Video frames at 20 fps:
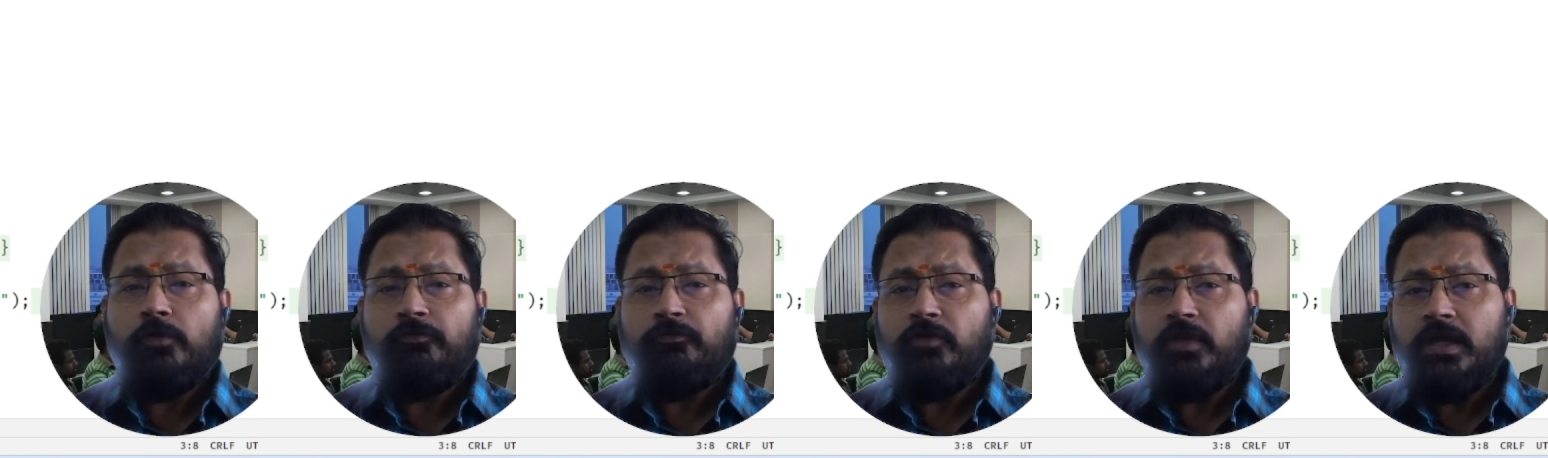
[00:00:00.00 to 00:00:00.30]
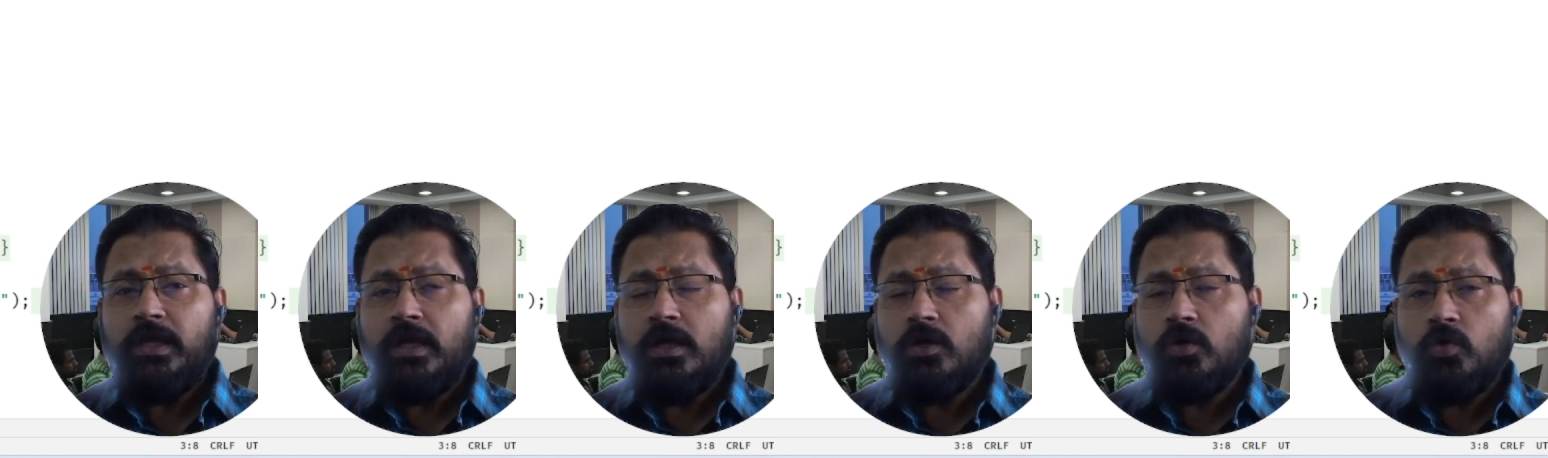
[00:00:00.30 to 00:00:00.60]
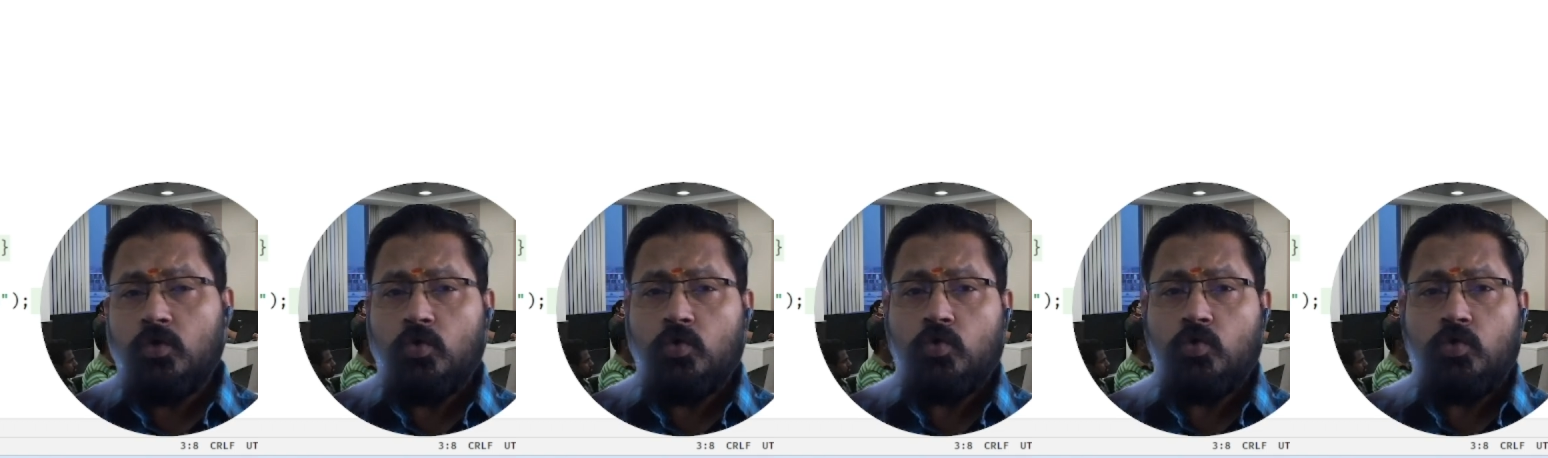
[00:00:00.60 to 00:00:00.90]
of the
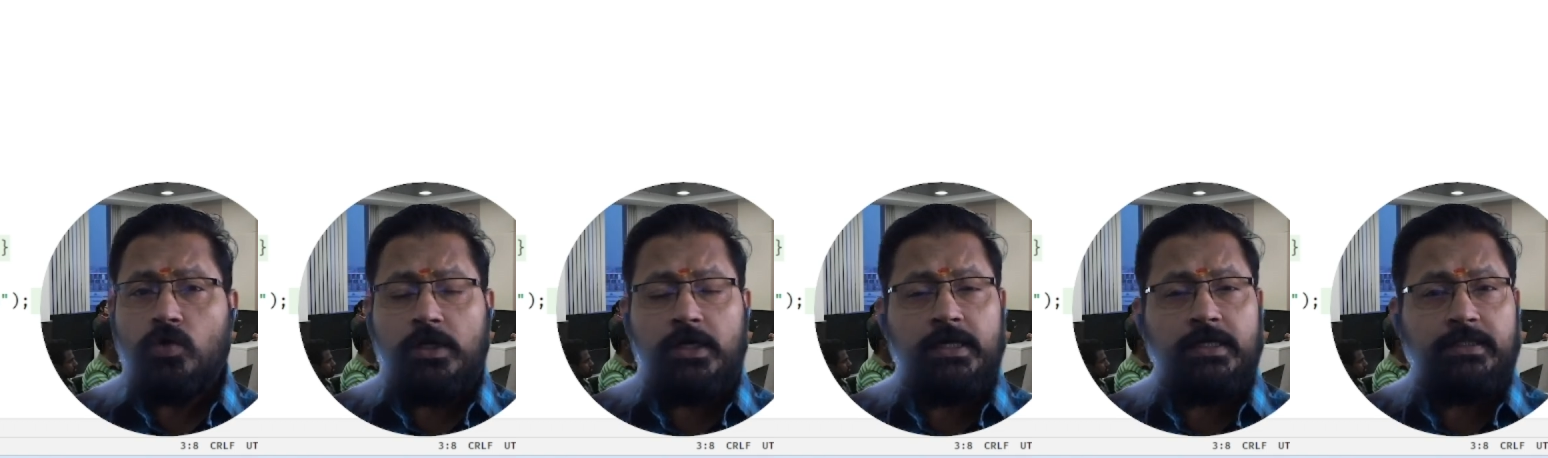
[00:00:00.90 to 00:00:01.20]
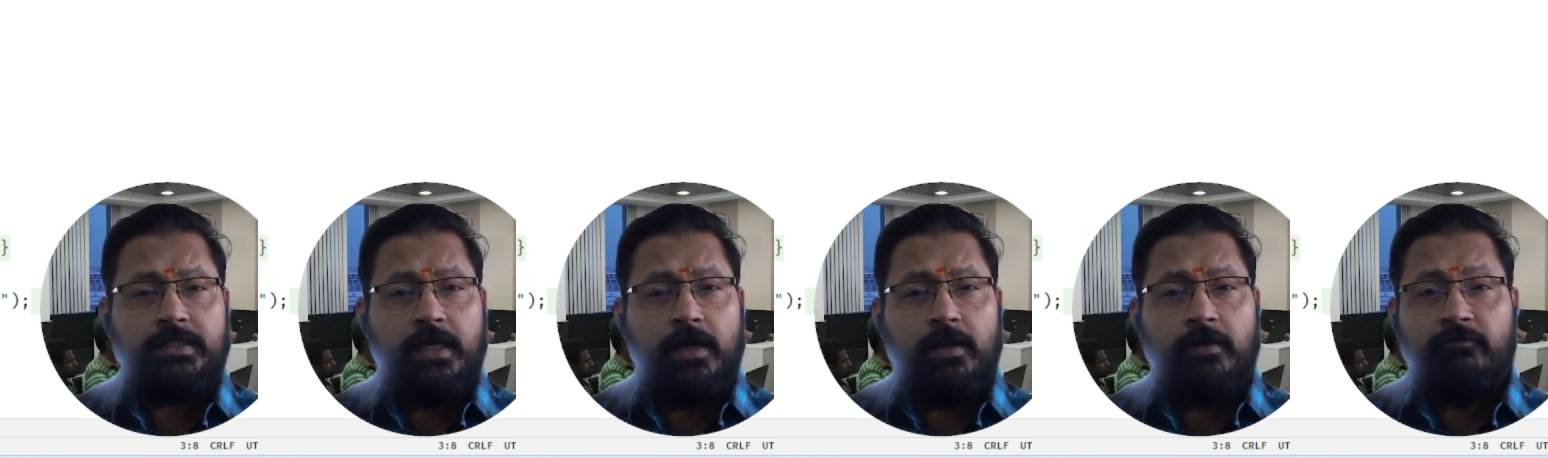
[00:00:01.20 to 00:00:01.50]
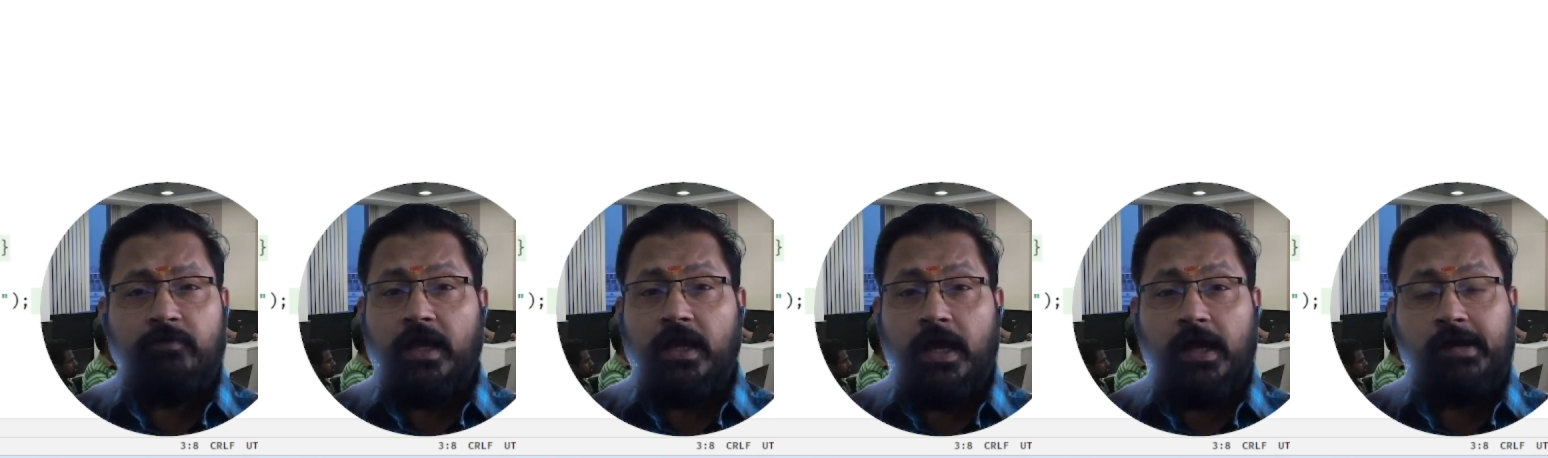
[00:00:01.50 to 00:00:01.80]
code
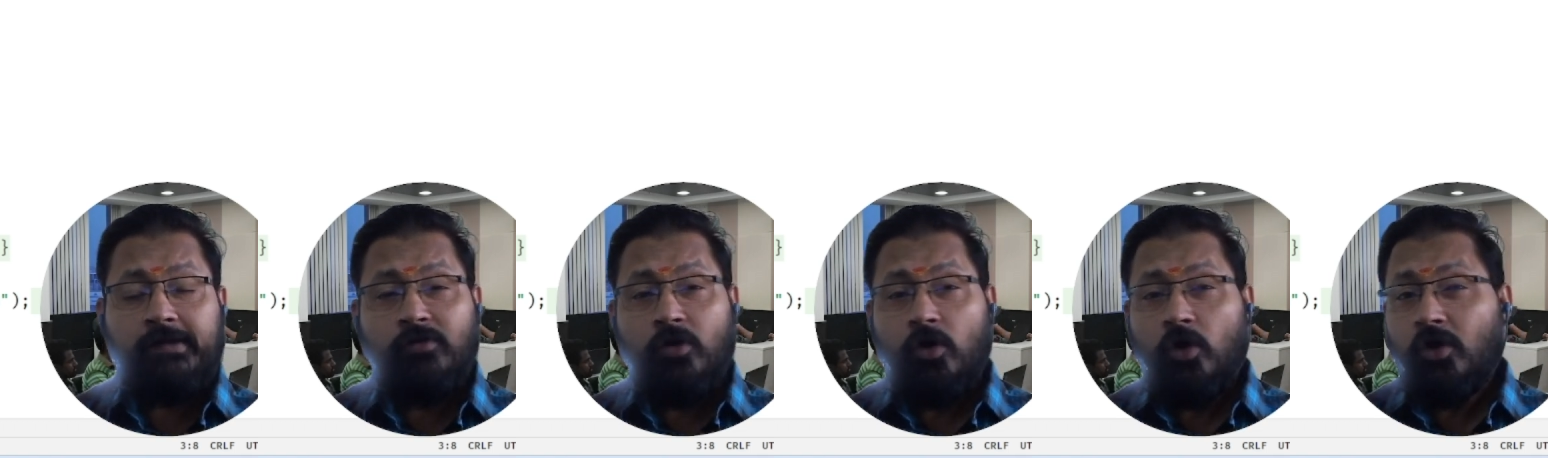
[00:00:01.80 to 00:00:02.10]
that we have